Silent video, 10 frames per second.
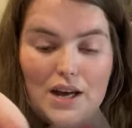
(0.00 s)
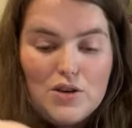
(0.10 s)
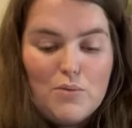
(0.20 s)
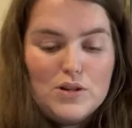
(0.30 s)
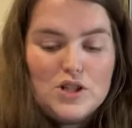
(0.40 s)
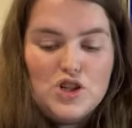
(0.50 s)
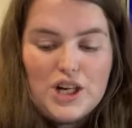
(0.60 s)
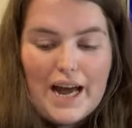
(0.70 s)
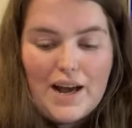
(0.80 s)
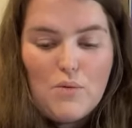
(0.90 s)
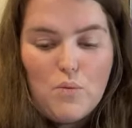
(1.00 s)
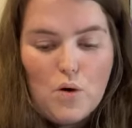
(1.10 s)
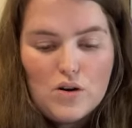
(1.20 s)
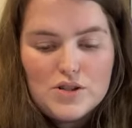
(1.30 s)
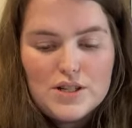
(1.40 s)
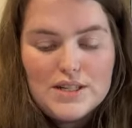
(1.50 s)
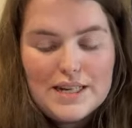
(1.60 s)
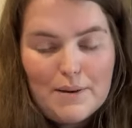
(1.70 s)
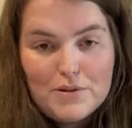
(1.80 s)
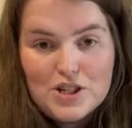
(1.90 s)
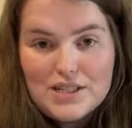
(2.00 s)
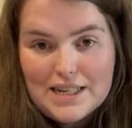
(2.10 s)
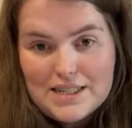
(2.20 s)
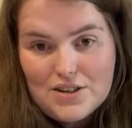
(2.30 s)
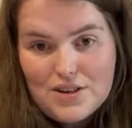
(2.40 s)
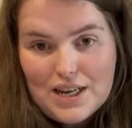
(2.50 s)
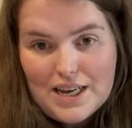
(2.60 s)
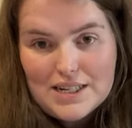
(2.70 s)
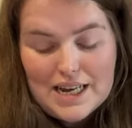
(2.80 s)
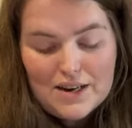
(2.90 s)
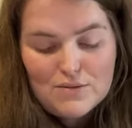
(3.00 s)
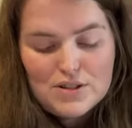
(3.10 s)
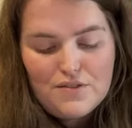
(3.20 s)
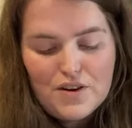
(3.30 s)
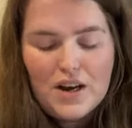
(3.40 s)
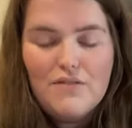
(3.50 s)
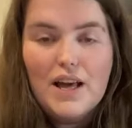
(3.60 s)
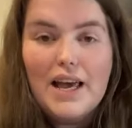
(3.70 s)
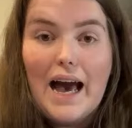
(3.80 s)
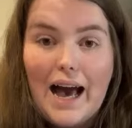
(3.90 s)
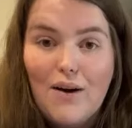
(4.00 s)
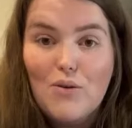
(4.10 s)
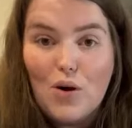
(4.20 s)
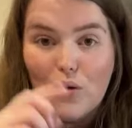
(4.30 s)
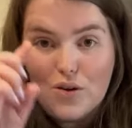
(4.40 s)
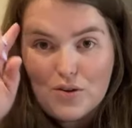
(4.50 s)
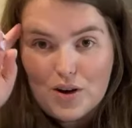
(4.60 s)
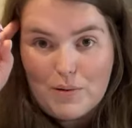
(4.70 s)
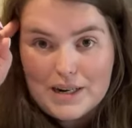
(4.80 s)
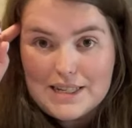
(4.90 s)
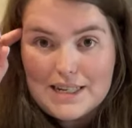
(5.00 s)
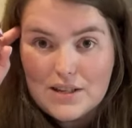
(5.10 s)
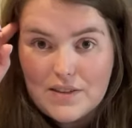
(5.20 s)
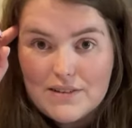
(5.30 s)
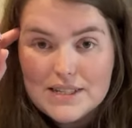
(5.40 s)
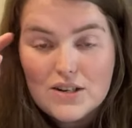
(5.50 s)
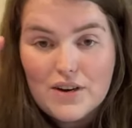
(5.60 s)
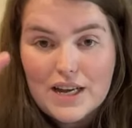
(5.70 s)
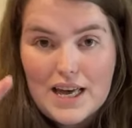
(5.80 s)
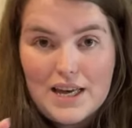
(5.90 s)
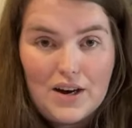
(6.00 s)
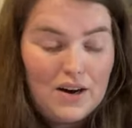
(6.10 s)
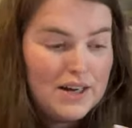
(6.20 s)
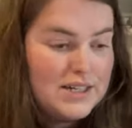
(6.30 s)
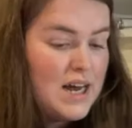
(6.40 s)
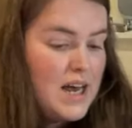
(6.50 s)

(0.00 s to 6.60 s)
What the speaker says: you want to check what temperature setting you need, and also for kind of like how long you're going to press it. So there is the Cricut heat guide